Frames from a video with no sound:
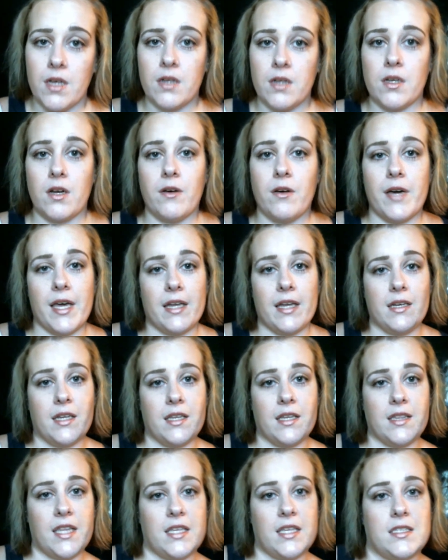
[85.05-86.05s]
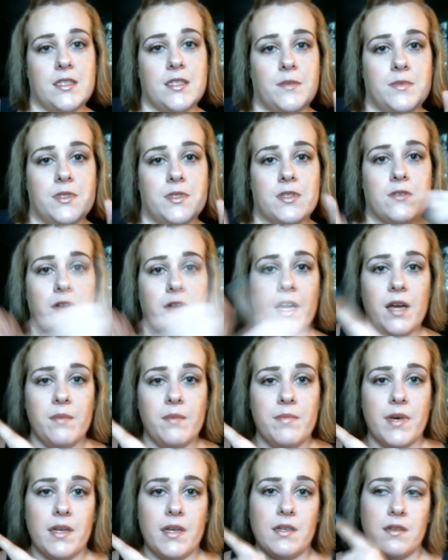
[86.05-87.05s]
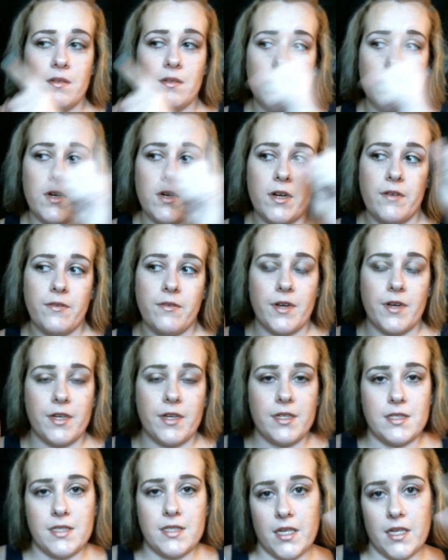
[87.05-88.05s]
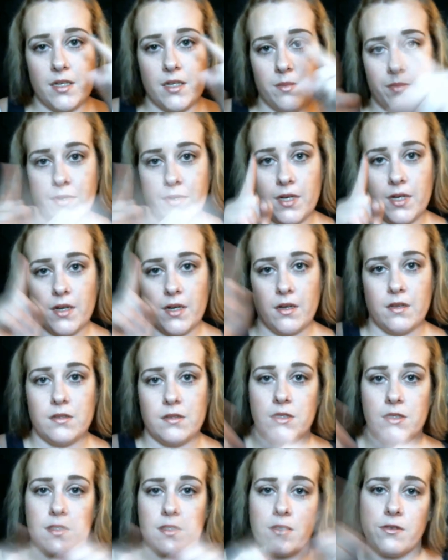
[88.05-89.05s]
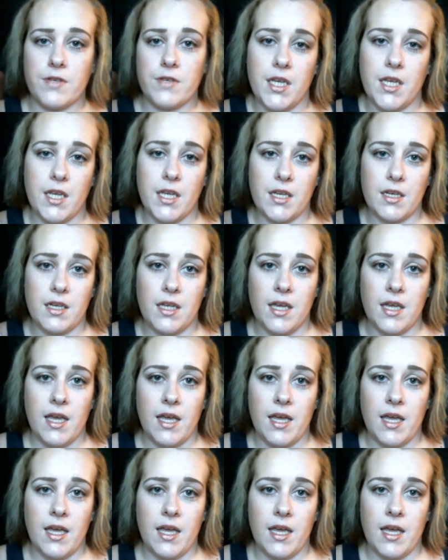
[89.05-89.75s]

Go ahead and hit that subscribe button wherever I decide to put it on the screen.